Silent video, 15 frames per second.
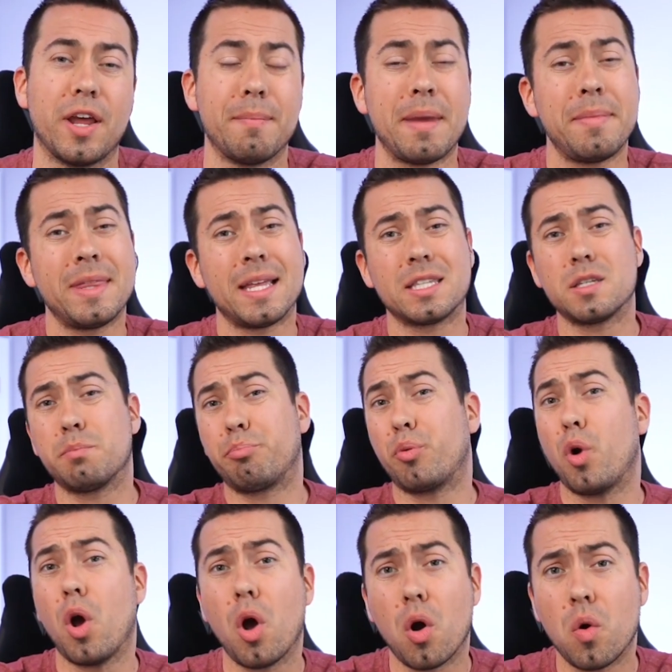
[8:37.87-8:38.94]
Now, maybe that's a
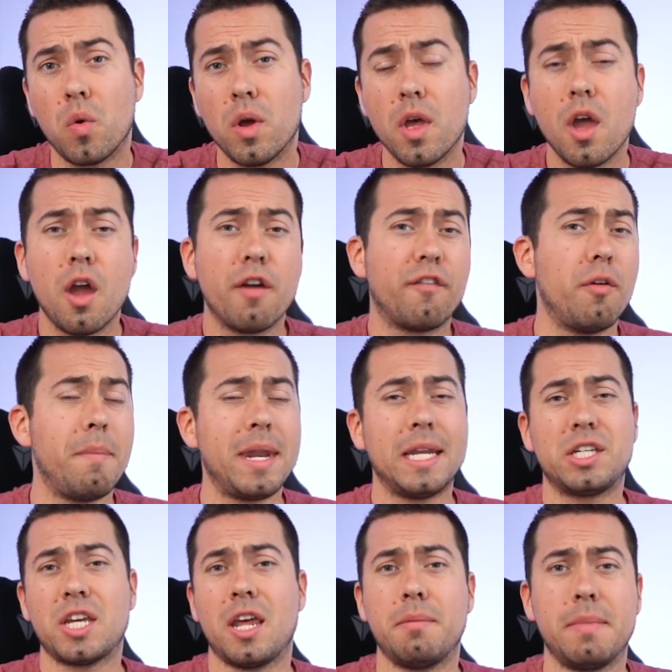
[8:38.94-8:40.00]
pro for
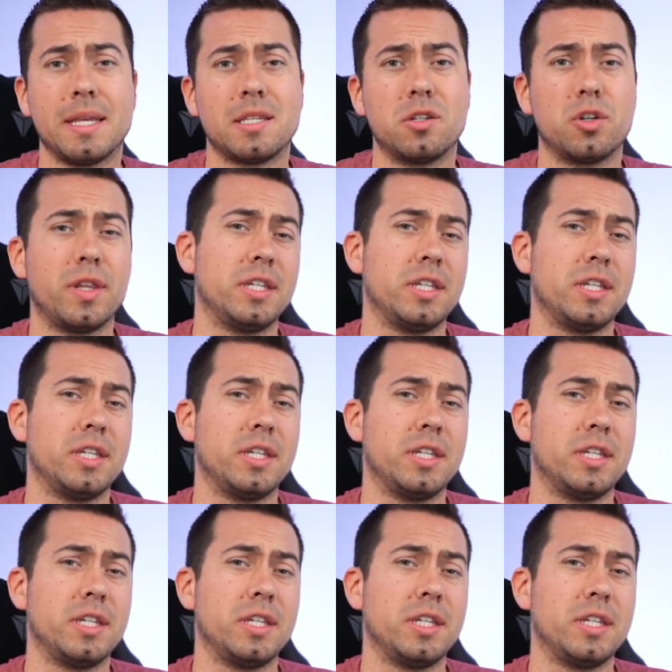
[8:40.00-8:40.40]
ManyChat and Messenger